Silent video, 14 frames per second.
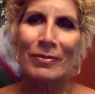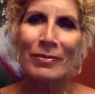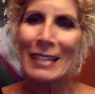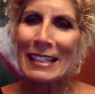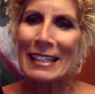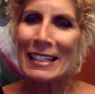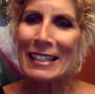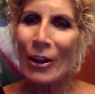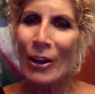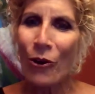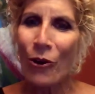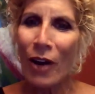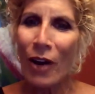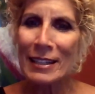
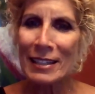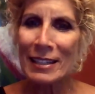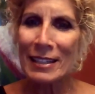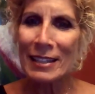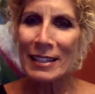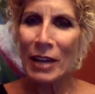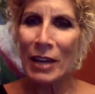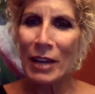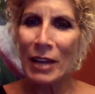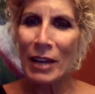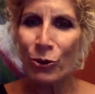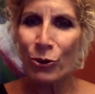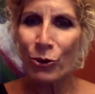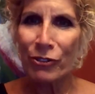So I see we have a
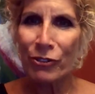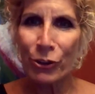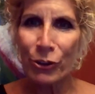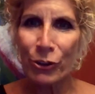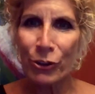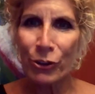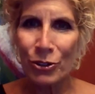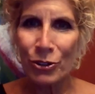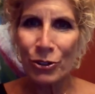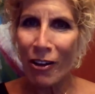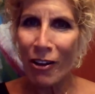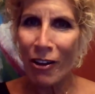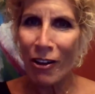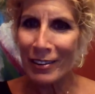few viewers
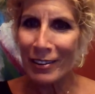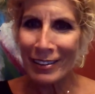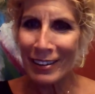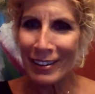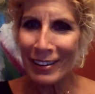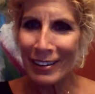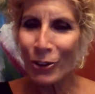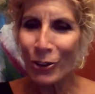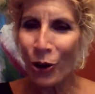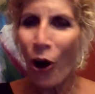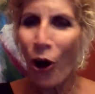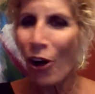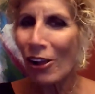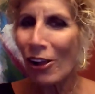on the
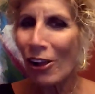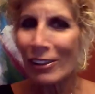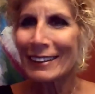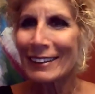call.